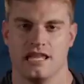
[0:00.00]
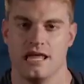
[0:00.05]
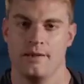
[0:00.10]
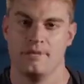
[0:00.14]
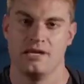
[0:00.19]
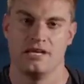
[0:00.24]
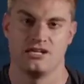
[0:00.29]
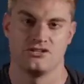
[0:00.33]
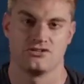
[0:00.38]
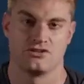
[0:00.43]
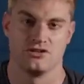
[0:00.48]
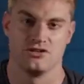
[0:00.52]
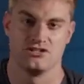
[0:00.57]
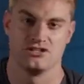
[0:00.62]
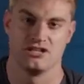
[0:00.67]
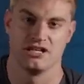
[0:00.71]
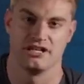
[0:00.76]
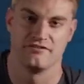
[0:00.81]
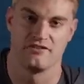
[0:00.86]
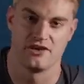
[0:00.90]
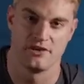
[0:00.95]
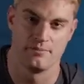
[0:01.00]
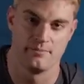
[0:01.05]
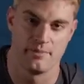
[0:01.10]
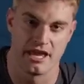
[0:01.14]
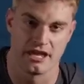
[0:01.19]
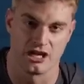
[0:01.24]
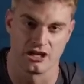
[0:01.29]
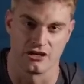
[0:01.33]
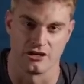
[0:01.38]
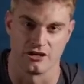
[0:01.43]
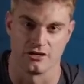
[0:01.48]
Let me introduce you to Vin
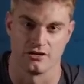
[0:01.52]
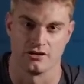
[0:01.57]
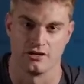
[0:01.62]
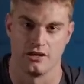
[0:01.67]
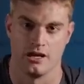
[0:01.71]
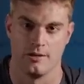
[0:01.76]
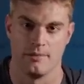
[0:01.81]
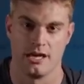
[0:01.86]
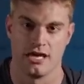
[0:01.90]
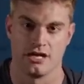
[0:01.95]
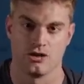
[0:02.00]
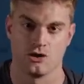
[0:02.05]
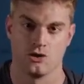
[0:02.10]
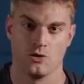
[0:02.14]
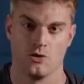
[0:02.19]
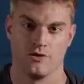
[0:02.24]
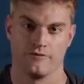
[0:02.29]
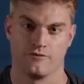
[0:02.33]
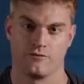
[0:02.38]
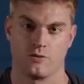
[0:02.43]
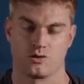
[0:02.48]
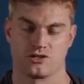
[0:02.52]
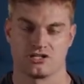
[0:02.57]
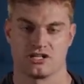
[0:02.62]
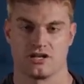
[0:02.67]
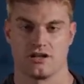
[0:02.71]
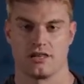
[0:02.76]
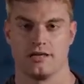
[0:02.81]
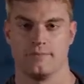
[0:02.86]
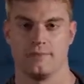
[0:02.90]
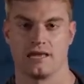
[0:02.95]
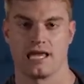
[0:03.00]
Baker, a man who
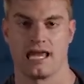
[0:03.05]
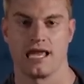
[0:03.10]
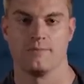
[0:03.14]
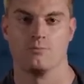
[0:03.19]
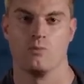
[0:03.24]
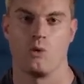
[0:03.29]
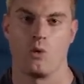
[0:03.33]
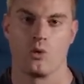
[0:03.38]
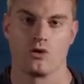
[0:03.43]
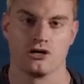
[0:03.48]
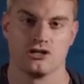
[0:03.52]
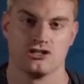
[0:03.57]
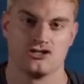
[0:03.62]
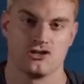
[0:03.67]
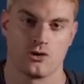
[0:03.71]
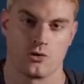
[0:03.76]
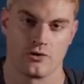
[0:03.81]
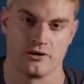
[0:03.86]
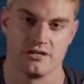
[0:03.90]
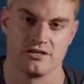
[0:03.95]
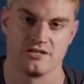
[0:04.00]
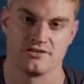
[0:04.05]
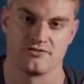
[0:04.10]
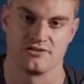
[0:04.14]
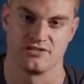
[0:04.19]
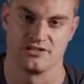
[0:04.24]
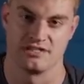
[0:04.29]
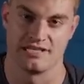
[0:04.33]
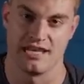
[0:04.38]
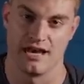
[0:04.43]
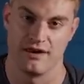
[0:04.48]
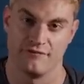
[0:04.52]
unfortunately became more notorious for
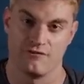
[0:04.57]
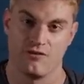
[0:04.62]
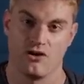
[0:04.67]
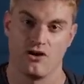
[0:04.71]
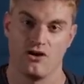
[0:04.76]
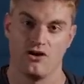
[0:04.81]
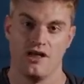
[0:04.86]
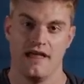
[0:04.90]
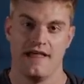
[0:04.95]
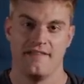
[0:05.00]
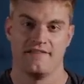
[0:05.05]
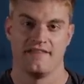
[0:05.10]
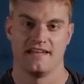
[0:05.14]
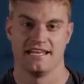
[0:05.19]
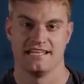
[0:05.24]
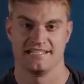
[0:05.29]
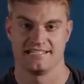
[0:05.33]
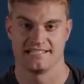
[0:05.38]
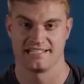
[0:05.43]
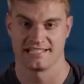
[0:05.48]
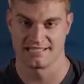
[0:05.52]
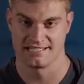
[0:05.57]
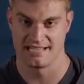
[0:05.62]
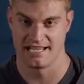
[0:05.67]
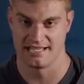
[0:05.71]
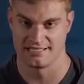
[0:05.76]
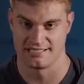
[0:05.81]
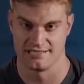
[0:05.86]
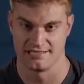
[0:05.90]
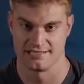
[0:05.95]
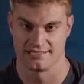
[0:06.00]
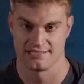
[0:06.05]
his downfall than his
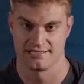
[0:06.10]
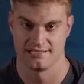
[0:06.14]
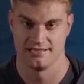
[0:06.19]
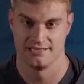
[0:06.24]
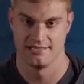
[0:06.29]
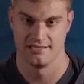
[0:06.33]
successes.